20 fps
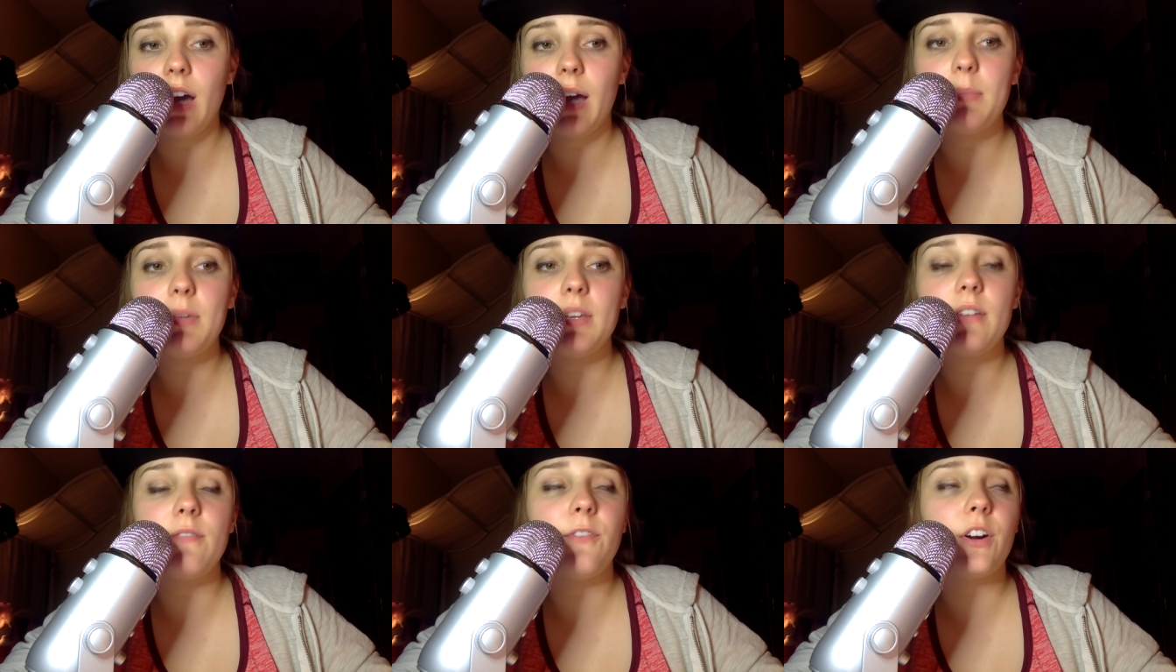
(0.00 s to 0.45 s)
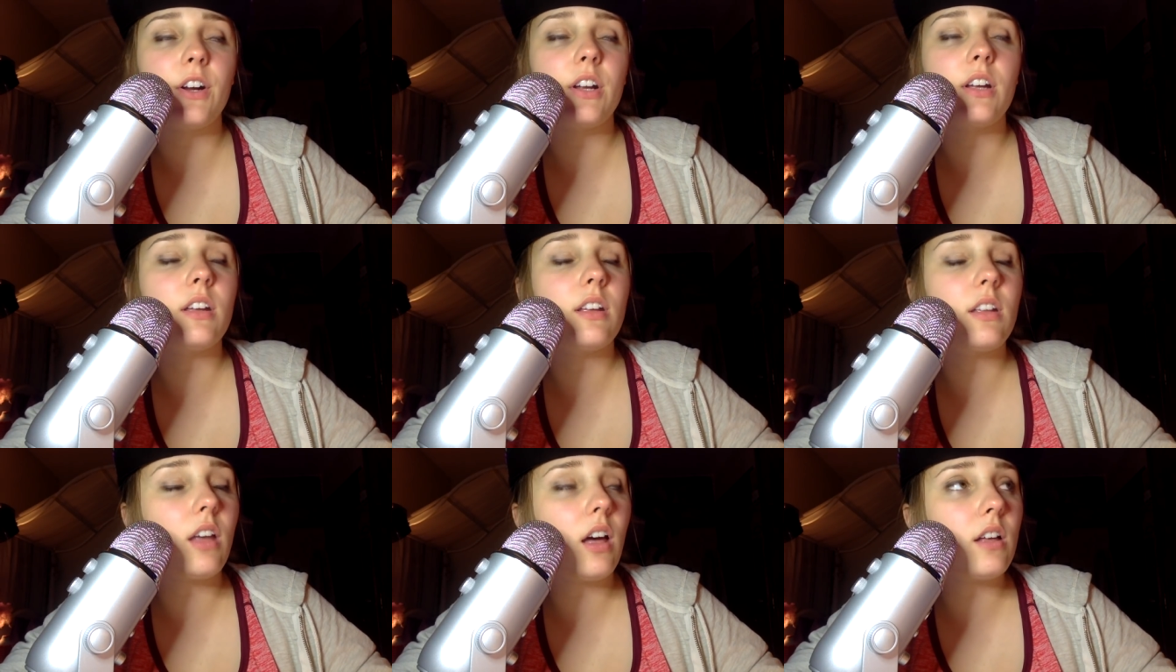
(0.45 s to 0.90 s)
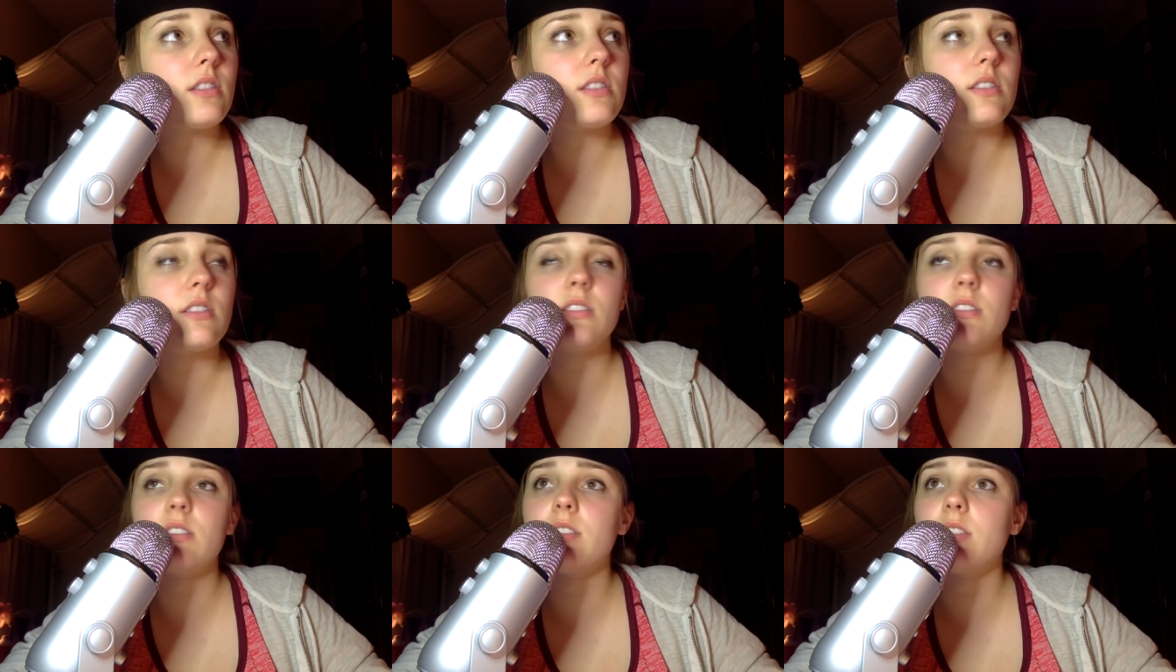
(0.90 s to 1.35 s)
I mean, for
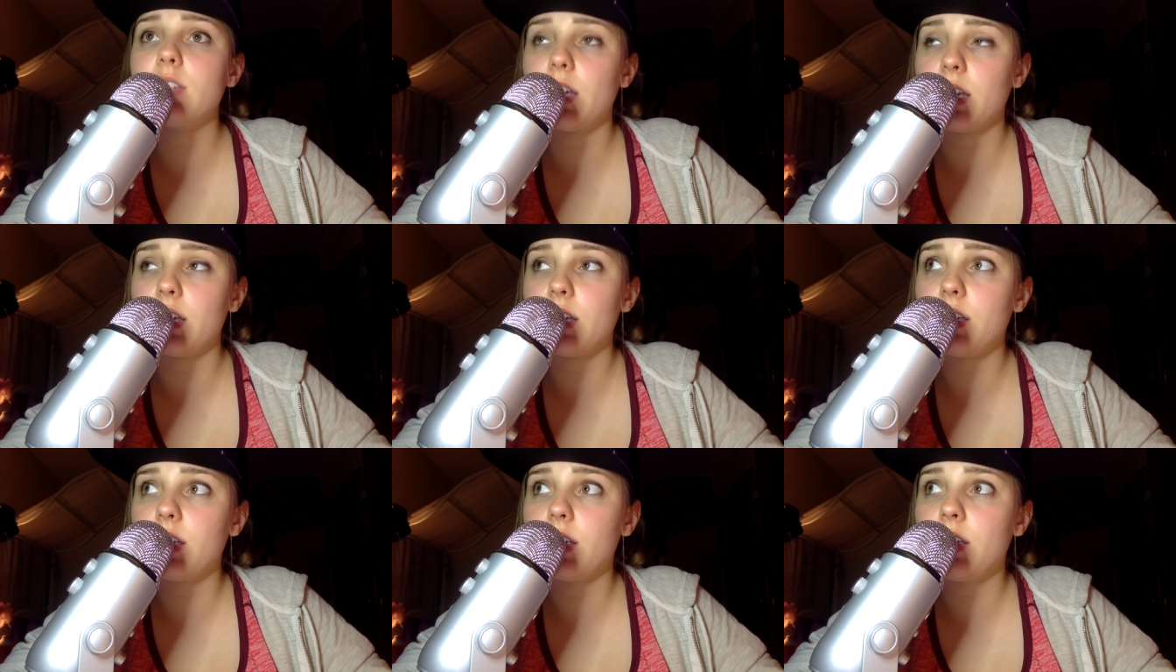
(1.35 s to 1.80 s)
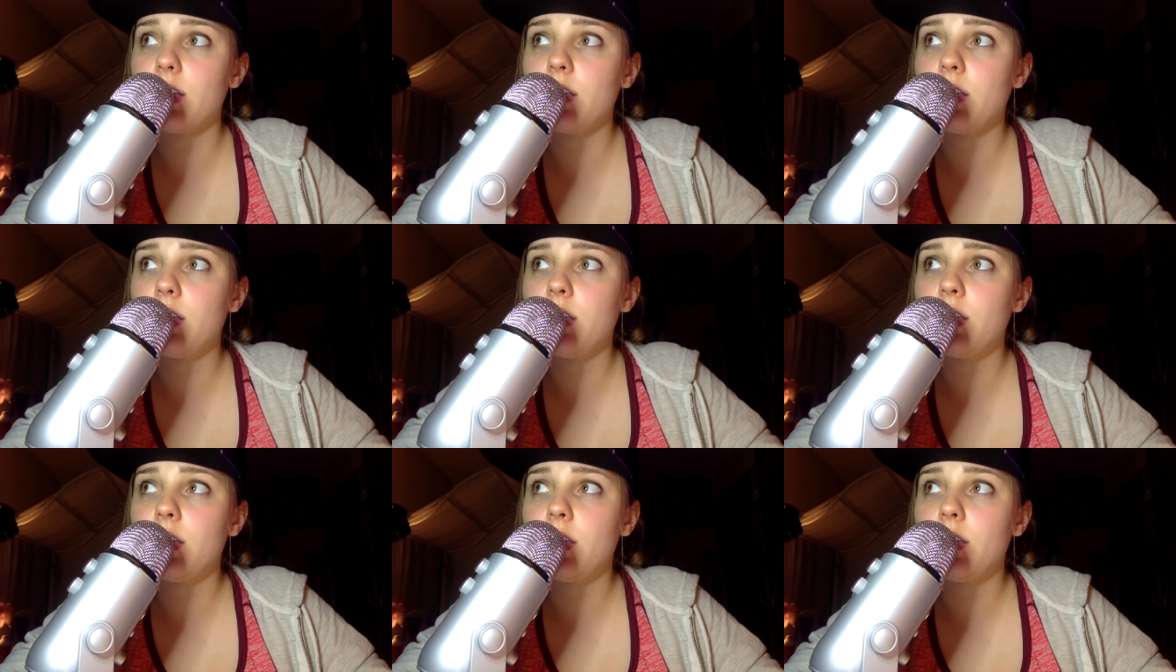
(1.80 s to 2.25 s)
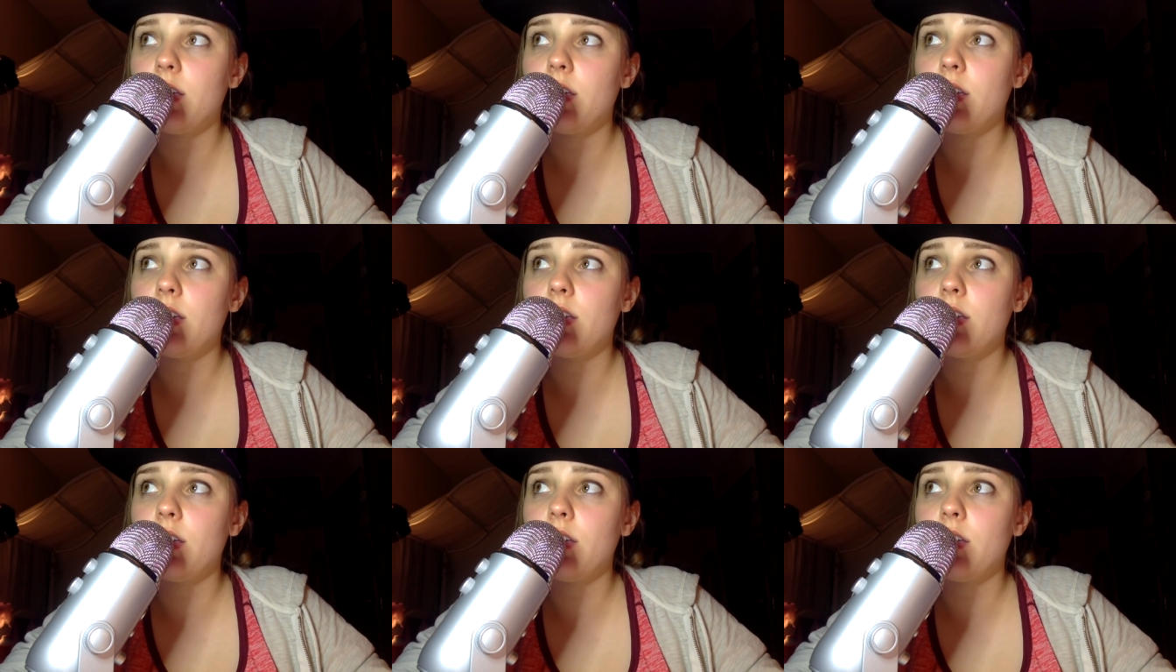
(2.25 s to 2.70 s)
God's sake.
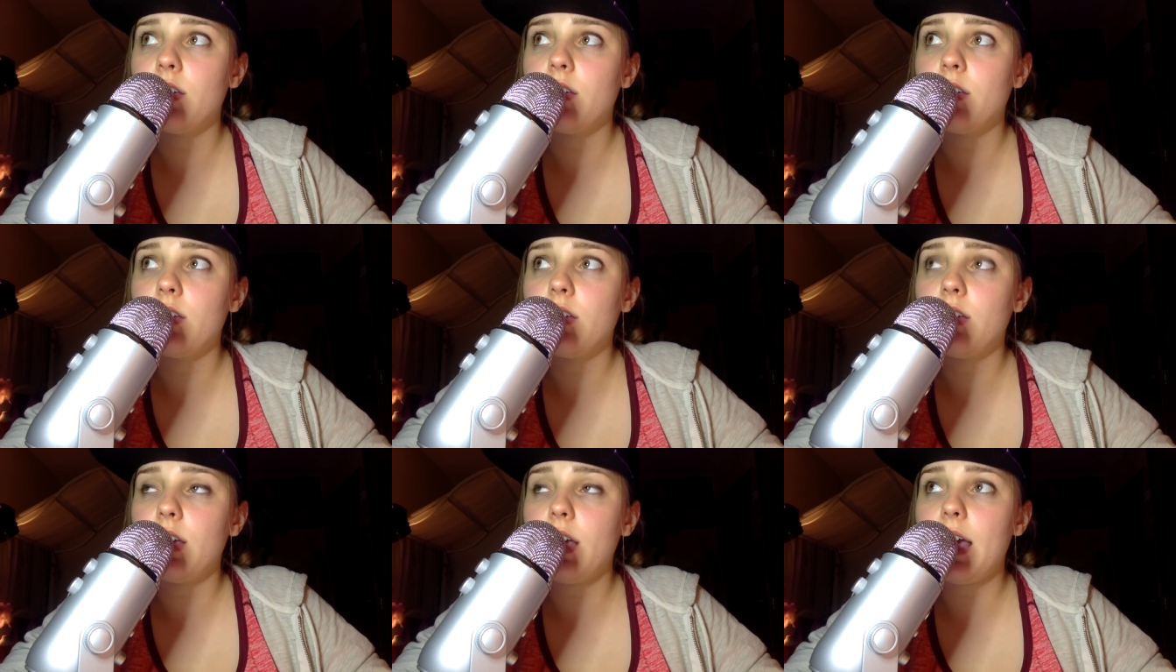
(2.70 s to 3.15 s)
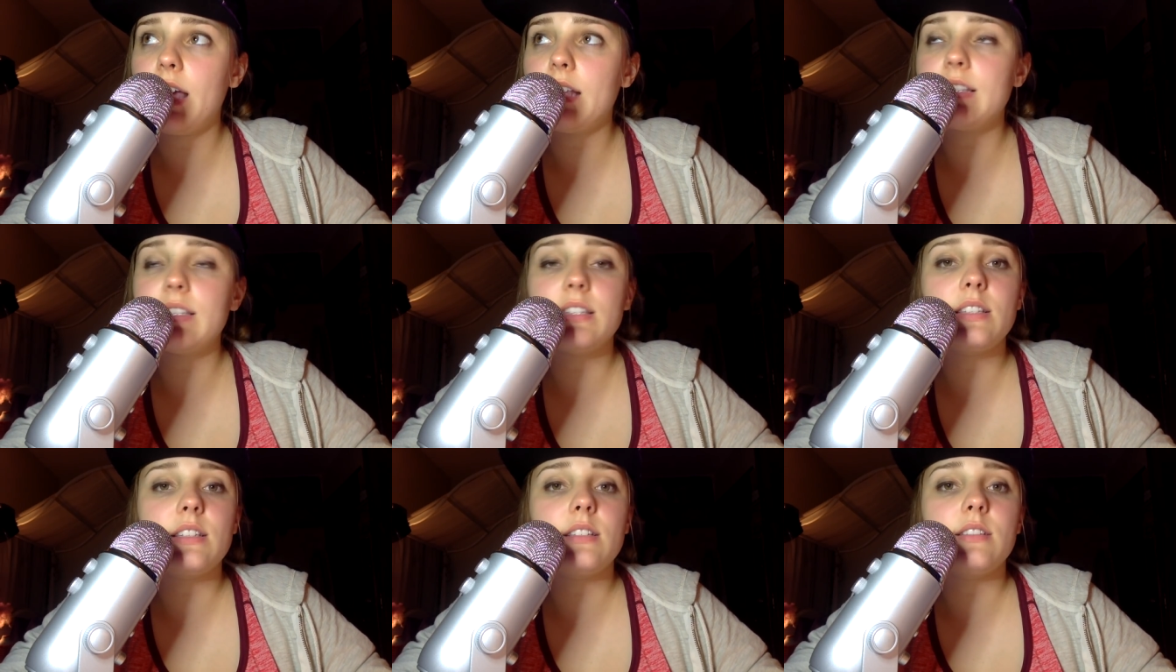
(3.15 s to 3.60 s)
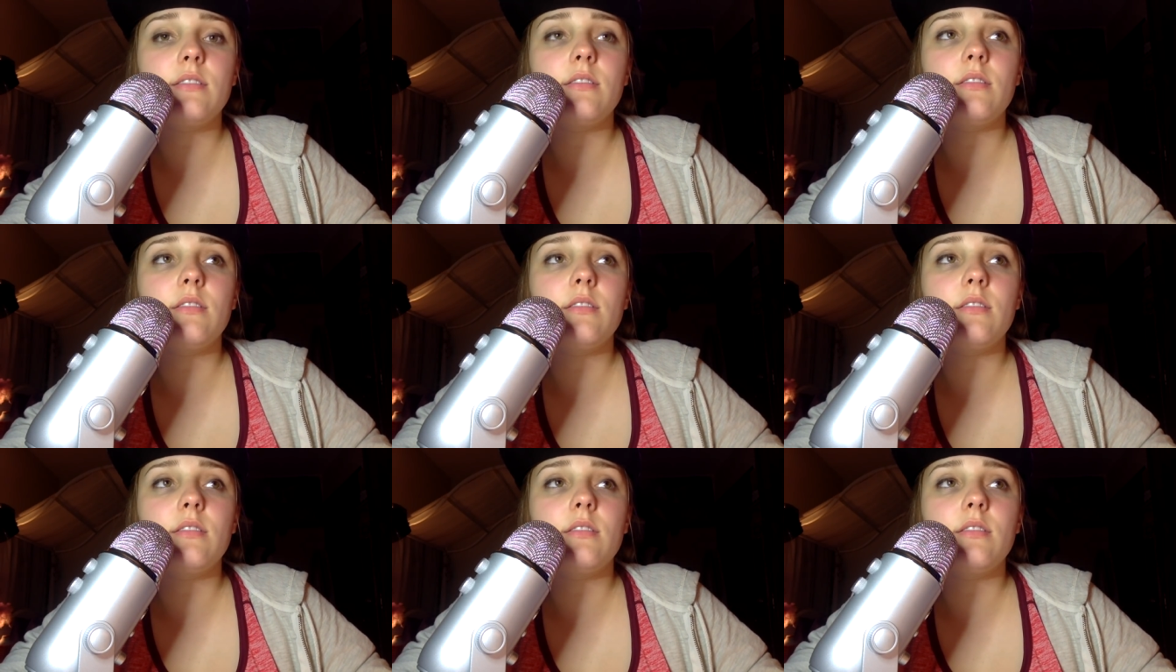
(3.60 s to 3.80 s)
It's